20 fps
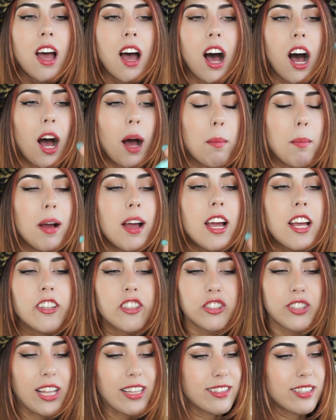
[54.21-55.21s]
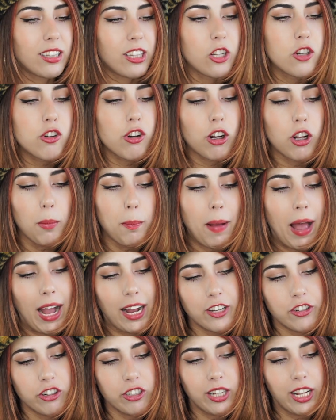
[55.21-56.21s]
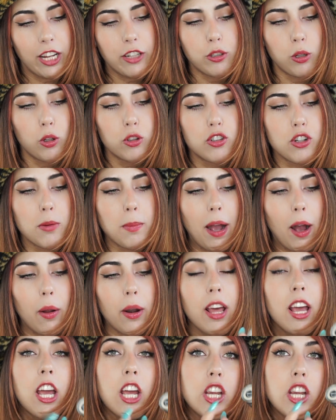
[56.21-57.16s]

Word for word: Um, just that cylindrical packaging like I told you about.